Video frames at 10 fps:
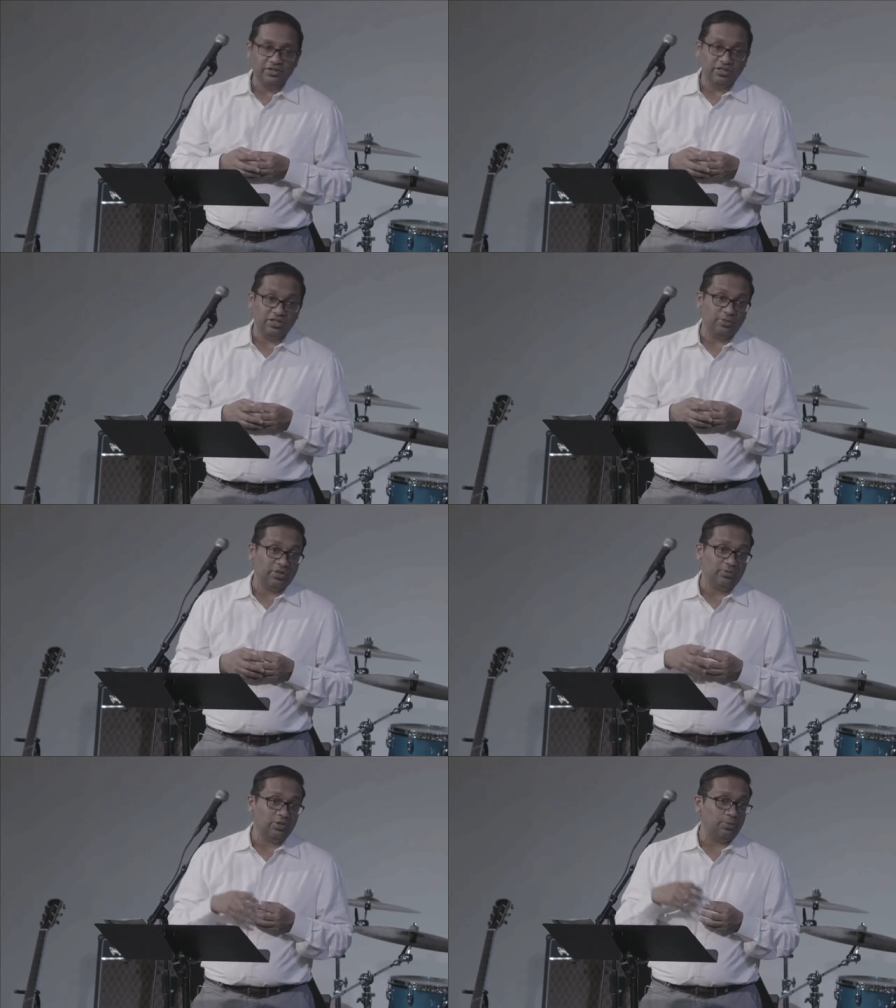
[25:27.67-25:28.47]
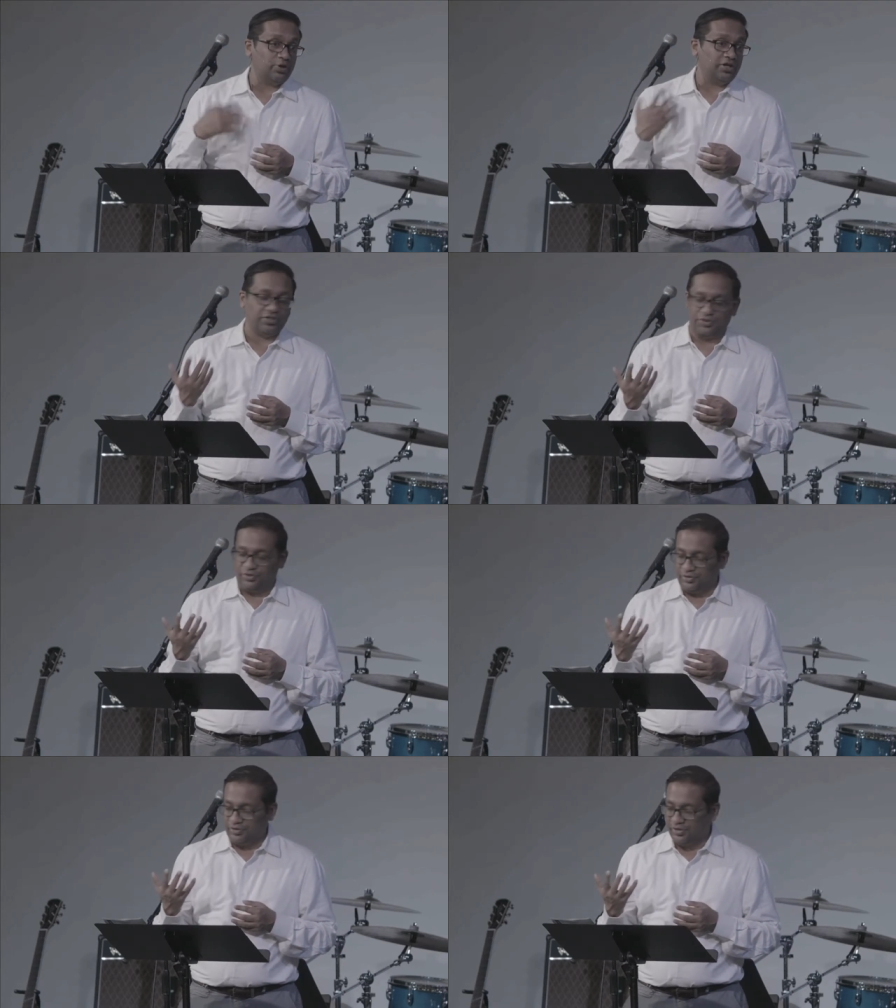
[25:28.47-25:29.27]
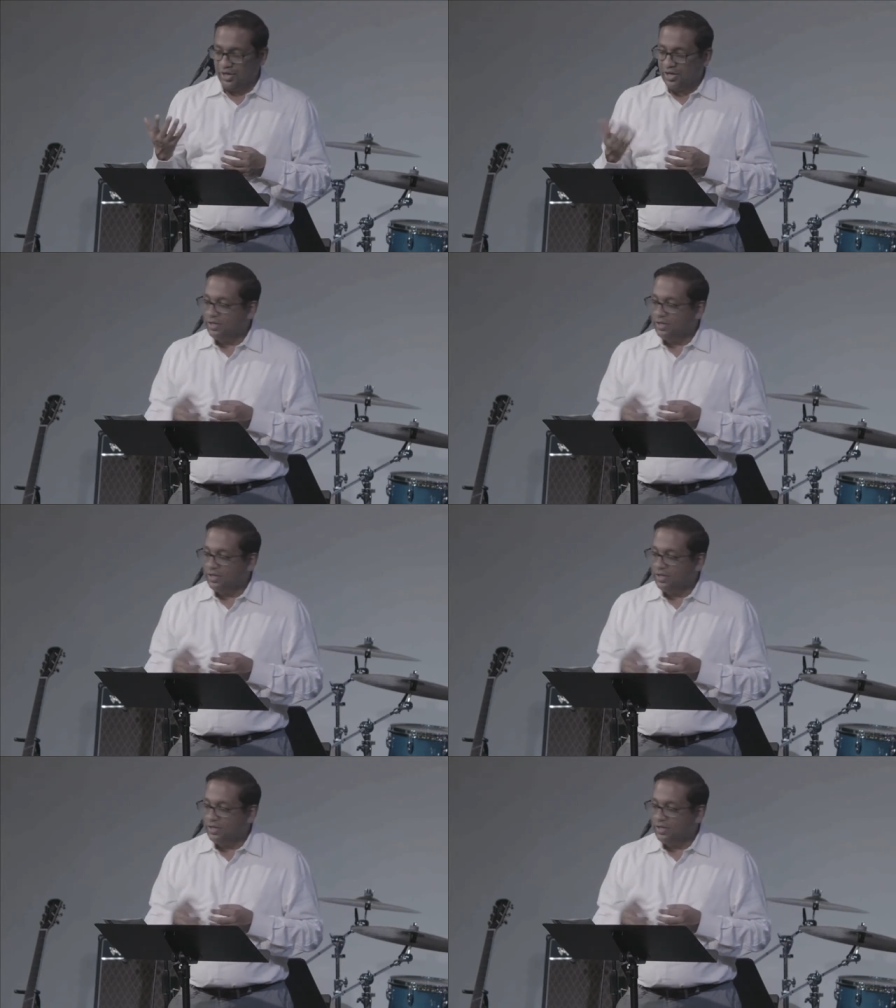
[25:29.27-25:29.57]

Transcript: Jesus becomes a prosecutor.